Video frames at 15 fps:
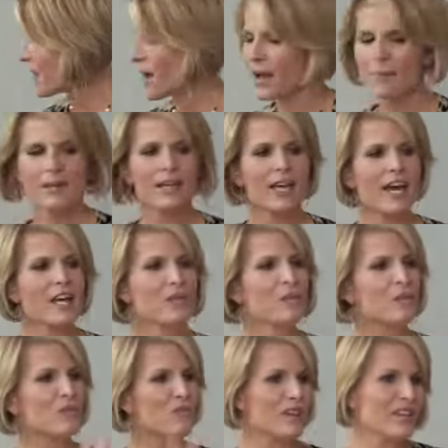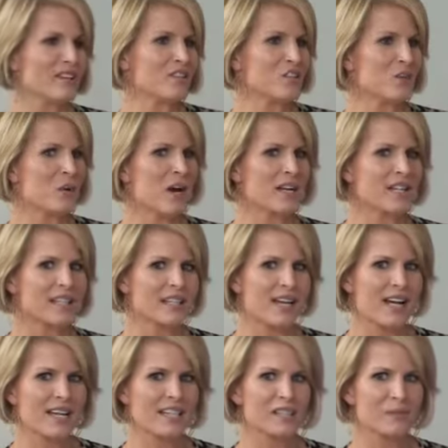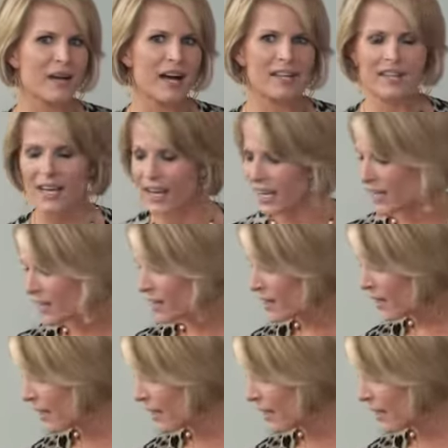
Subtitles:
then I'm going to kind of move into our Detox Spa line.